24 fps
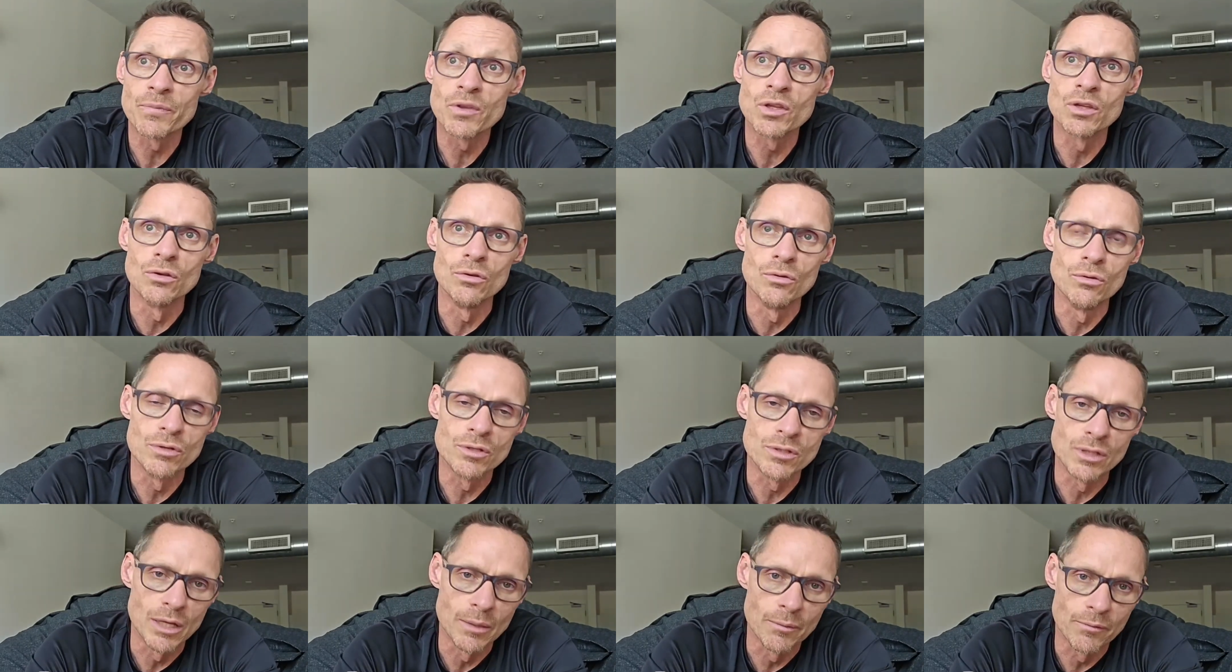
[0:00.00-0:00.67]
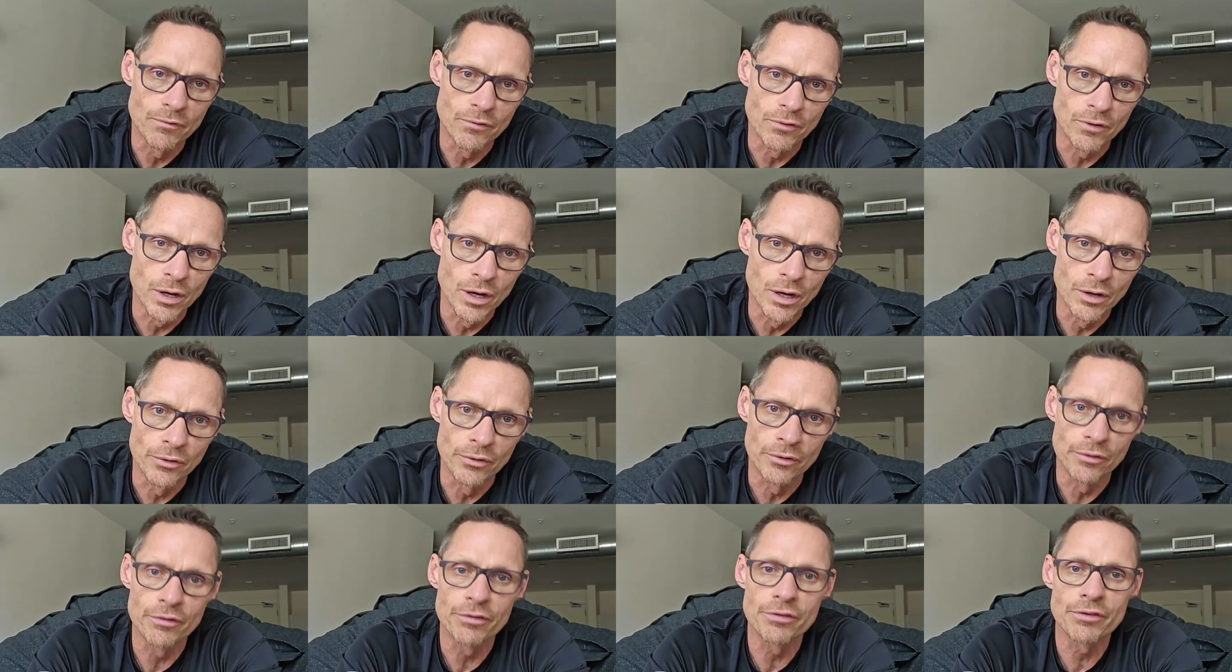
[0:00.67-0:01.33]
Use them for
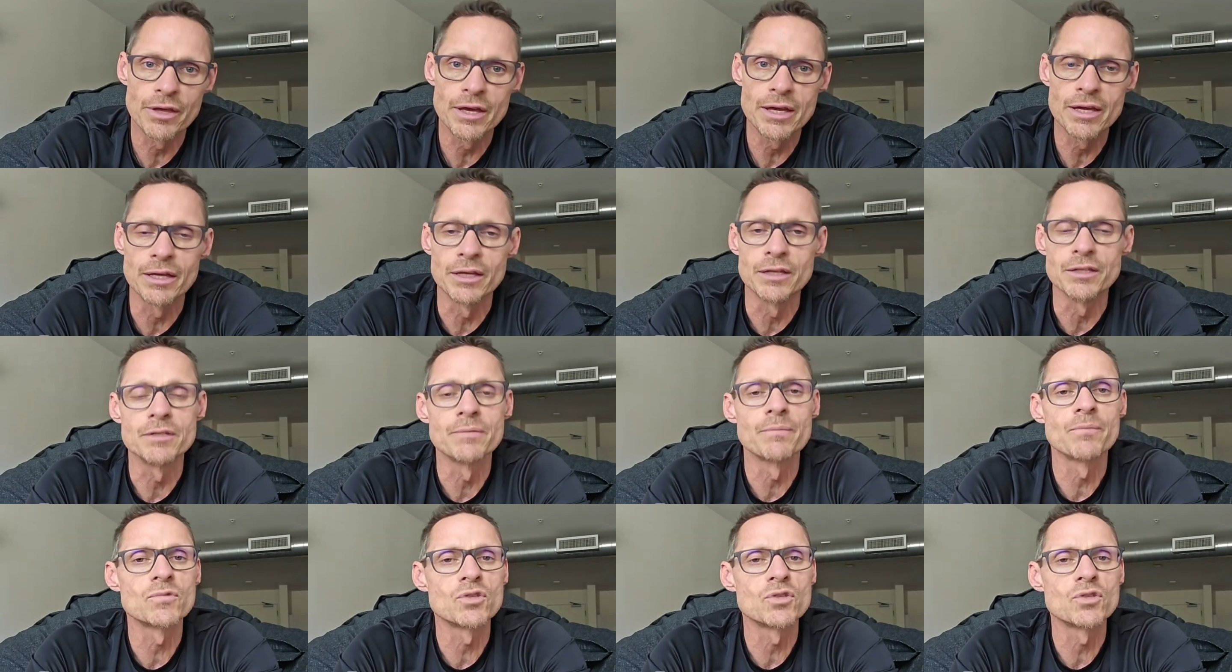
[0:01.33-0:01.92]
other things.